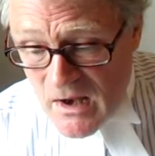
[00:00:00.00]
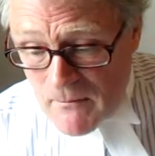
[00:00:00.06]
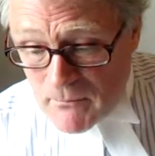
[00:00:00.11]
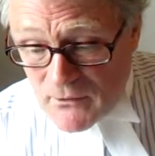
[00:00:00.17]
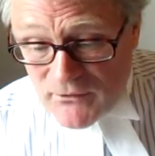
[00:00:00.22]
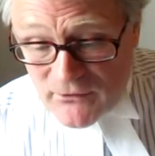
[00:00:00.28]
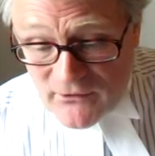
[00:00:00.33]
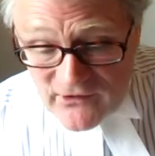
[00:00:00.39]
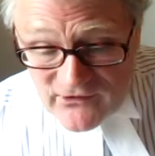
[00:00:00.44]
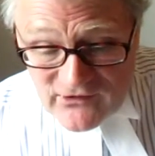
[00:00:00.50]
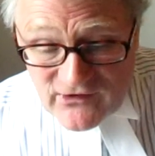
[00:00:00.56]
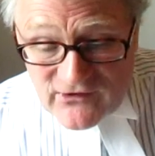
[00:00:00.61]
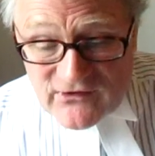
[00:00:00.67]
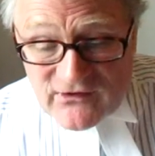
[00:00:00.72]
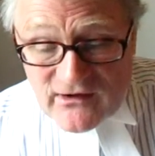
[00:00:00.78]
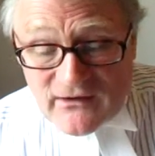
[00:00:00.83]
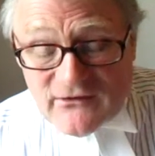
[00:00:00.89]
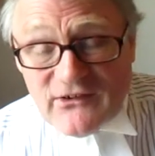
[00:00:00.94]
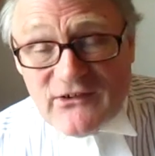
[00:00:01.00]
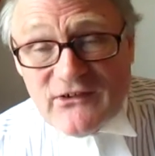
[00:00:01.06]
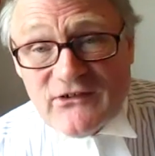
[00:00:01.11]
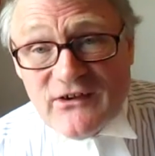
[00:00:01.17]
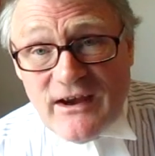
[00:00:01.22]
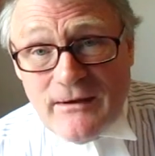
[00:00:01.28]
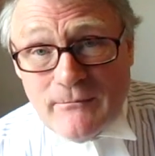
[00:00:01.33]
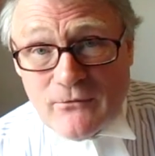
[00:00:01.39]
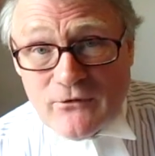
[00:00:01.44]
But this is an
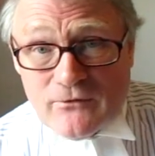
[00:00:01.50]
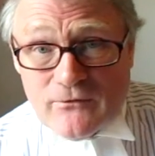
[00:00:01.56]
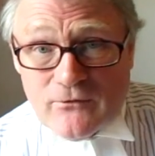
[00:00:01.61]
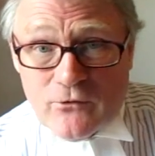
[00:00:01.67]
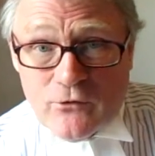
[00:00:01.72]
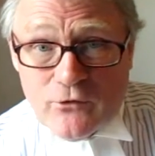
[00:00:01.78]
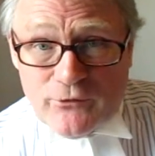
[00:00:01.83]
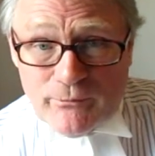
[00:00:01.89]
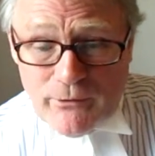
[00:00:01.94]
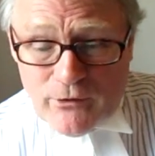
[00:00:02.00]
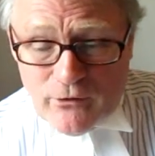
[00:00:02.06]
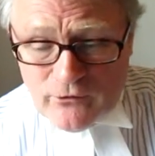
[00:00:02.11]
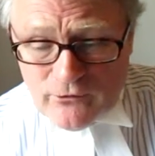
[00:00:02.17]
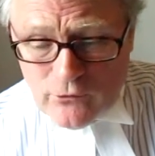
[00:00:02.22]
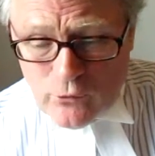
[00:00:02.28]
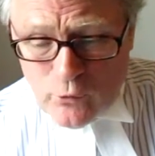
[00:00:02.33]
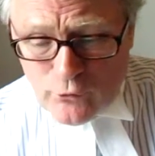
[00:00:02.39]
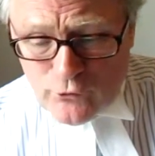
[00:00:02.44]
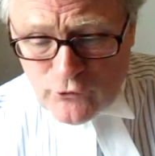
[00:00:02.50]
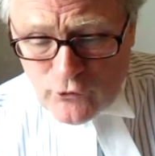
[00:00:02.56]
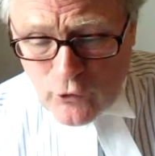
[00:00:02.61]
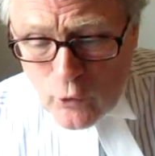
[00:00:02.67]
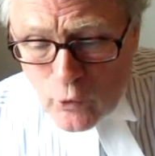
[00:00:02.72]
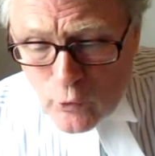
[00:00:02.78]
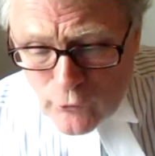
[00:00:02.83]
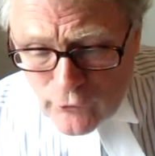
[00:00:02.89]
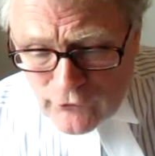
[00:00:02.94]
understatement, of course, because Lord
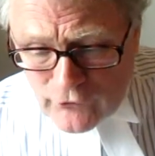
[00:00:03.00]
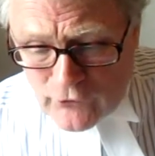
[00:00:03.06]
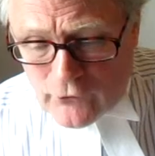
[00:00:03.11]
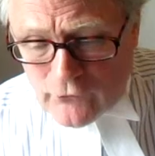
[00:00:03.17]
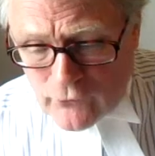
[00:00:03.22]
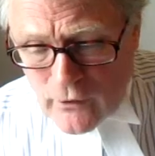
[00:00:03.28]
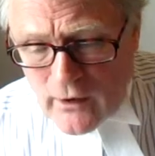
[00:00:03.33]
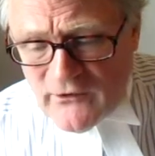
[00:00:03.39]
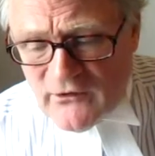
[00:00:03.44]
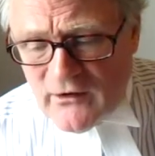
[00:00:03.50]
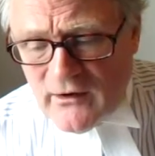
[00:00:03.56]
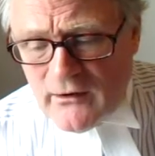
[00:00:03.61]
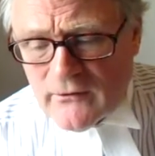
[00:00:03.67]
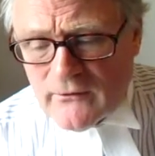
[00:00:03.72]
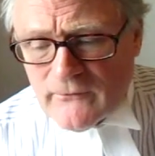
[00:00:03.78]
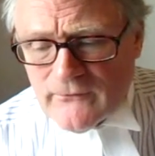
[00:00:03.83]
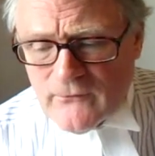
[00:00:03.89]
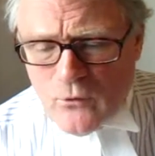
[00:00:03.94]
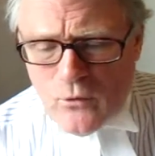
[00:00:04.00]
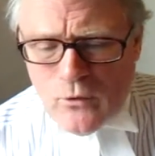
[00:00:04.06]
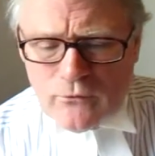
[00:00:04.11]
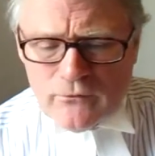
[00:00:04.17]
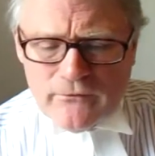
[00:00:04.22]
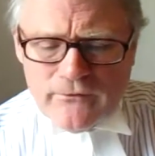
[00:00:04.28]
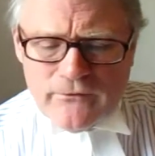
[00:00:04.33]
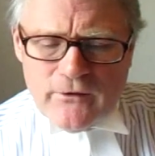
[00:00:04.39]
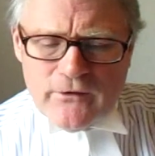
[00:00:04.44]
Toulson, writing in the foreword,
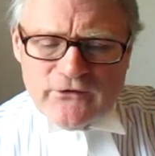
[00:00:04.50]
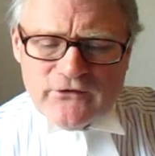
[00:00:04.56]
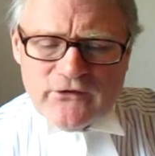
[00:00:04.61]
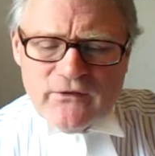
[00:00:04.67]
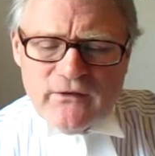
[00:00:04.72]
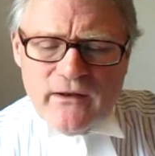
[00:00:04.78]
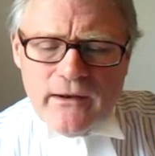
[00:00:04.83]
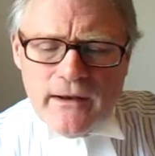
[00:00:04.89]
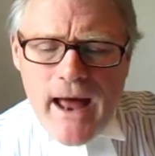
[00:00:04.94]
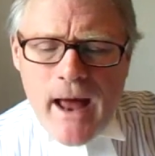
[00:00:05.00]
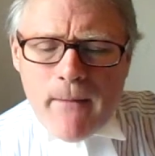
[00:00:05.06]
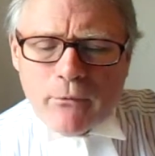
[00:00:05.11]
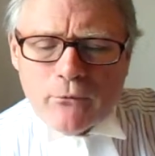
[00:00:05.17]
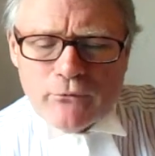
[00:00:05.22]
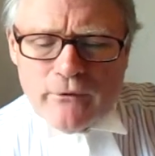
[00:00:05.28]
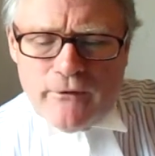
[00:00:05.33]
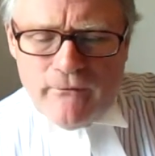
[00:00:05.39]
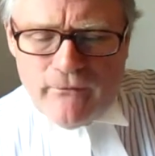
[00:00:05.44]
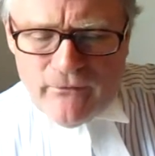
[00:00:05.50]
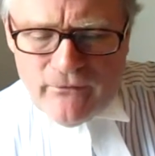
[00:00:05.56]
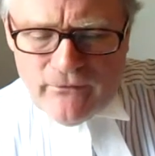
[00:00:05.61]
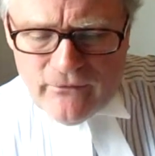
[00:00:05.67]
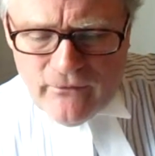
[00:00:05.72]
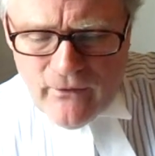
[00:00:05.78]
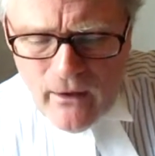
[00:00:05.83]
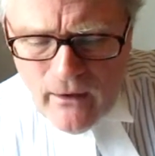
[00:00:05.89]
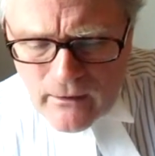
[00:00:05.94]
refers to the
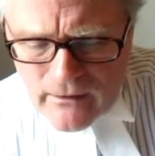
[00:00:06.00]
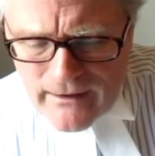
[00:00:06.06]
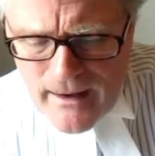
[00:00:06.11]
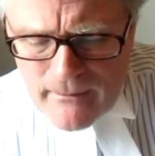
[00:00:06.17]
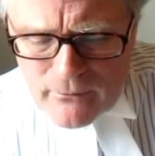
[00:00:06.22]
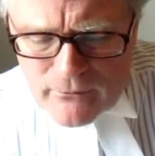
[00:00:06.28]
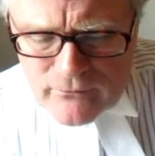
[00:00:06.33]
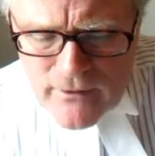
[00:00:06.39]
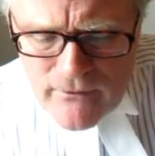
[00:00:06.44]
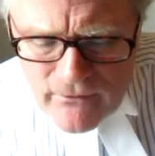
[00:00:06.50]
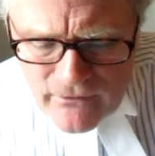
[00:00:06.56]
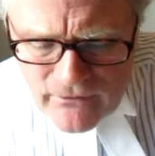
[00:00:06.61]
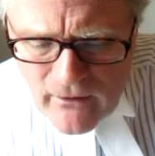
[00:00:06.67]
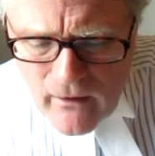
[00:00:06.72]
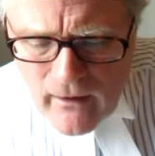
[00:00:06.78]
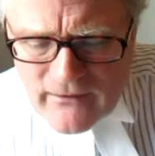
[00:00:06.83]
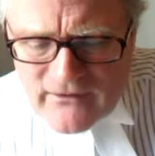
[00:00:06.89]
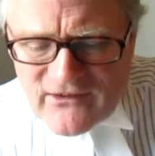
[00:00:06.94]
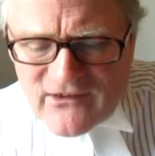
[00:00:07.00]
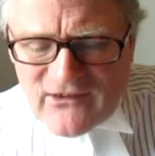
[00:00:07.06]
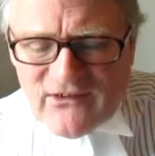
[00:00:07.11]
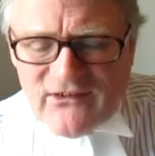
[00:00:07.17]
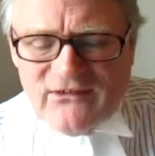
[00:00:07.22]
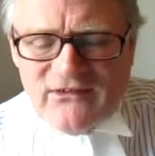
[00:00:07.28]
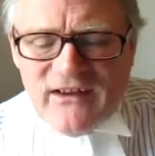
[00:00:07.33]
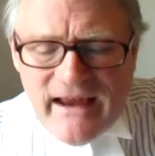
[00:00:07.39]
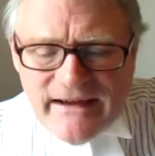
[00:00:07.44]
labyrinthine
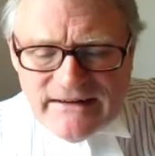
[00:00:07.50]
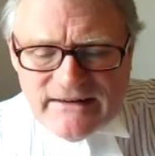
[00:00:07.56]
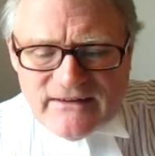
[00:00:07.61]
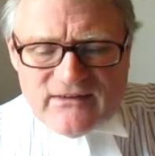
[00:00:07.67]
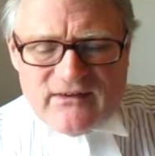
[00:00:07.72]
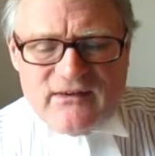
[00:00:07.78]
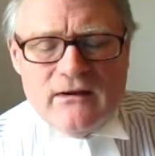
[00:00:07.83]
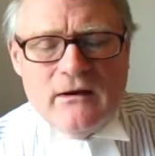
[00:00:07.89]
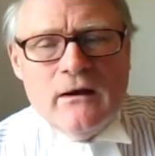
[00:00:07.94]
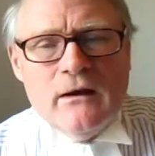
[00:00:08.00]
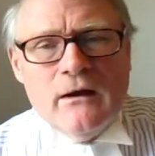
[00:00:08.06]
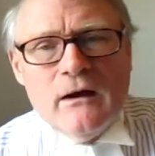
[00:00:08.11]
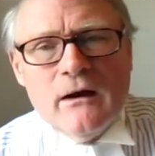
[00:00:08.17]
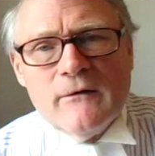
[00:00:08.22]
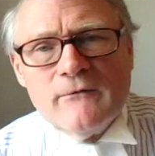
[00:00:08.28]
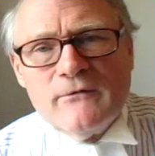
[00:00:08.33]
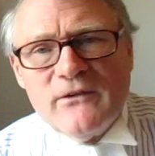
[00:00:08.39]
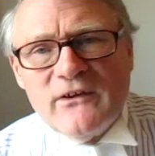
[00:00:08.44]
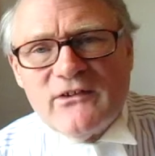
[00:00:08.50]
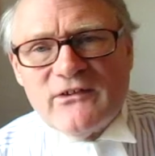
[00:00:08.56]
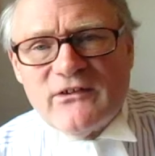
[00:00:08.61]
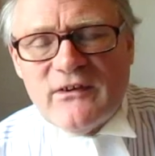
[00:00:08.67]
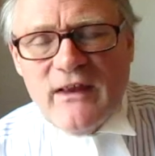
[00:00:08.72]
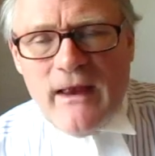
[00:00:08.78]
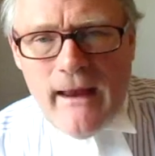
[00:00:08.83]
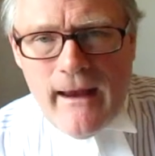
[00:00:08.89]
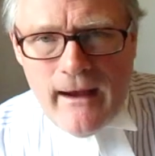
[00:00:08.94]
state of
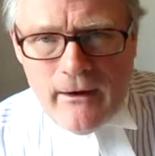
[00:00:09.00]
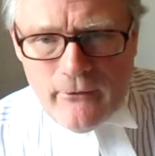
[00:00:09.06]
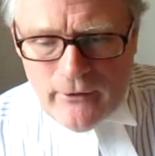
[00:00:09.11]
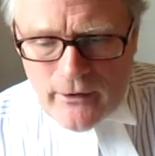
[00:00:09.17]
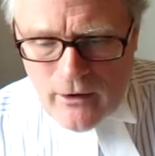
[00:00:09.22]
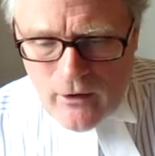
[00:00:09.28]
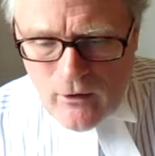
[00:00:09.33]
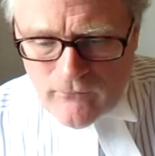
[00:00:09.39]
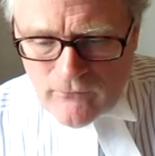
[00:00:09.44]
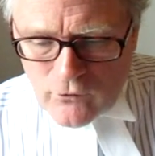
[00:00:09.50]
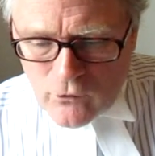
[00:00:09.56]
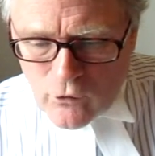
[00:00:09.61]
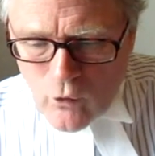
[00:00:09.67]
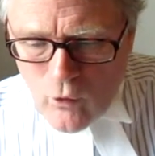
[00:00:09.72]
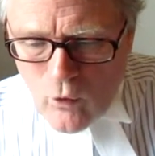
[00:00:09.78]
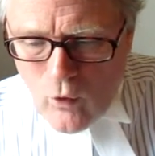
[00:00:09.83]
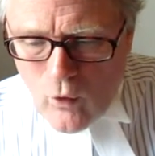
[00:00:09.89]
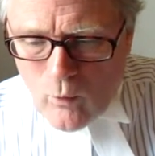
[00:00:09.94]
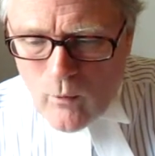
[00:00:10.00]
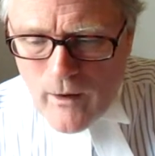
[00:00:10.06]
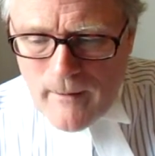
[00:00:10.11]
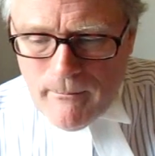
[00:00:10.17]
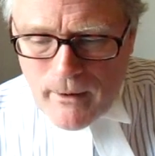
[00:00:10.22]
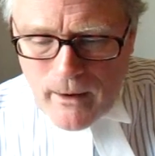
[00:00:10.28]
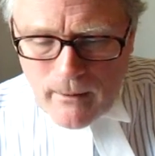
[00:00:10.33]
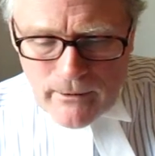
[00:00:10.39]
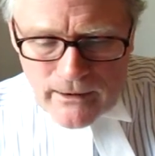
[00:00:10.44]
this area of law, where
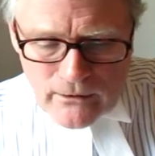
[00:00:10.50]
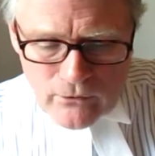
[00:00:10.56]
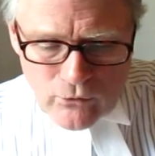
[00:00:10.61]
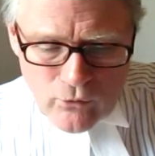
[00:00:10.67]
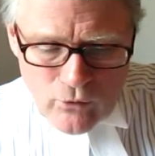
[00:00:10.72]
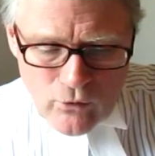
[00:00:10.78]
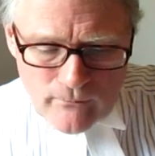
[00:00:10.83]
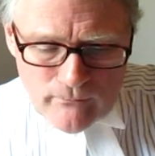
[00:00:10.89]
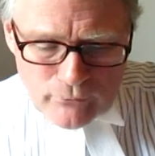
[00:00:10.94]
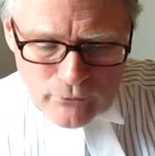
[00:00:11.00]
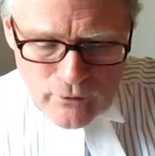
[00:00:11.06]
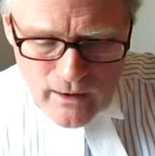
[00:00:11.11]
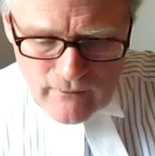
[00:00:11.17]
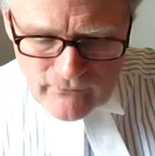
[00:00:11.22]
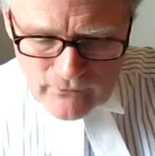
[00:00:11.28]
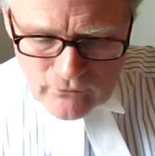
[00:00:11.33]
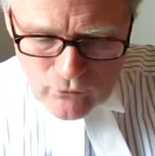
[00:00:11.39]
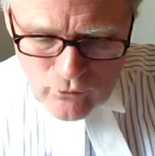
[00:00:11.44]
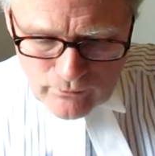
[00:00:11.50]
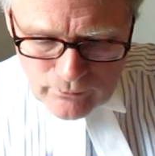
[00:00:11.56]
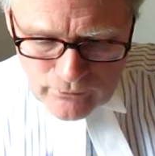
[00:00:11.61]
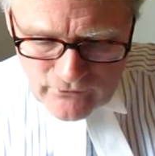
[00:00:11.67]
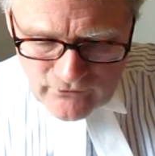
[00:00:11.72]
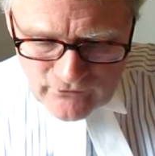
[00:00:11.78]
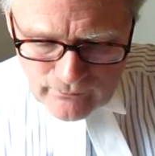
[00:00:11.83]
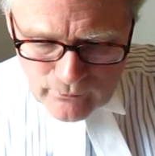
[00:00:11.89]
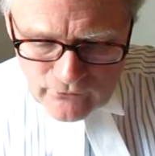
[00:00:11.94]
public law and private law
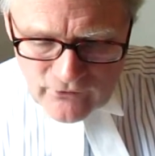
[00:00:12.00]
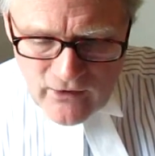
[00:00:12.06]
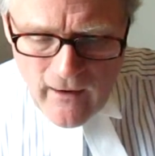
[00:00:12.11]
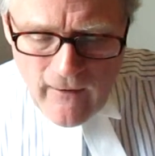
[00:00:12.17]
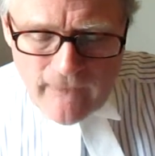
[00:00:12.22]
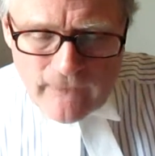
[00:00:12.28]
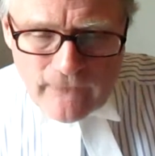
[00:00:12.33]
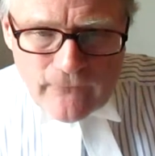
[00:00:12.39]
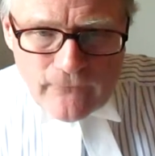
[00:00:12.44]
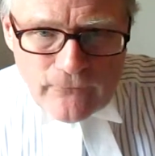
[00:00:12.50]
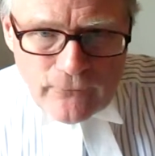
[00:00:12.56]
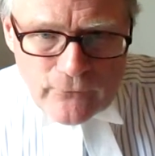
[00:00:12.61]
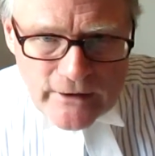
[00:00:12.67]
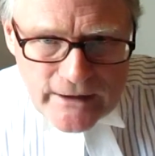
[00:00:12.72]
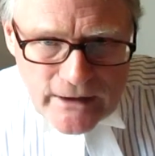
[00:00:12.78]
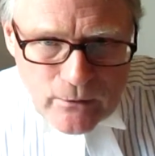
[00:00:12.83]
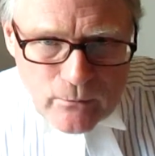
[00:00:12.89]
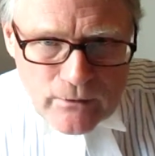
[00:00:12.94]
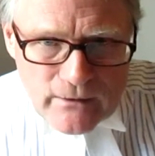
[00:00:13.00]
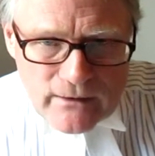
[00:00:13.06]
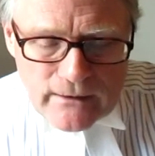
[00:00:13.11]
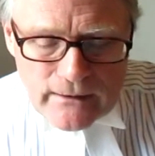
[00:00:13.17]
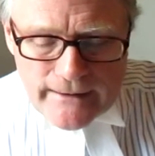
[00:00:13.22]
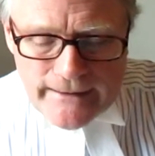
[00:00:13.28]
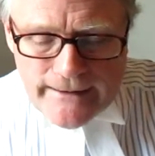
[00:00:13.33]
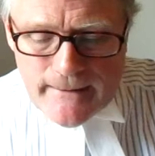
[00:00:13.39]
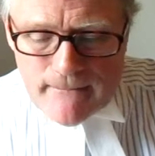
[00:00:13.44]
principles
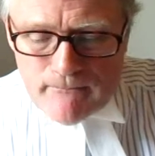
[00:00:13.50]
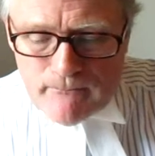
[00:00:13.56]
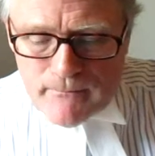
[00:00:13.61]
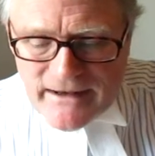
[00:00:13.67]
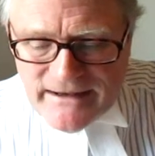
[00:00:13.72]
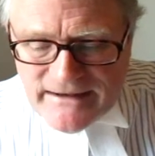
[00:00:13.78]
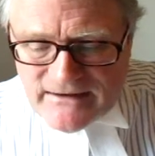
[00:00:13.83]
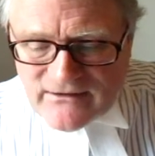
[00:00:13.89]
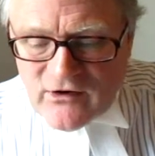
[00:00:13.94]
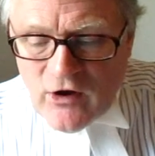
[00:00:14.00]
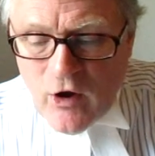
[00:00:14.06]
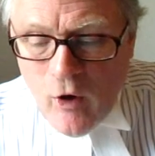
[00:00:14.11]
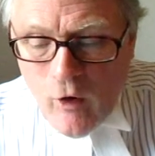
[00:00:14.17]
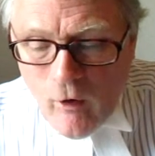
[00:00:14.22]
frequently meet,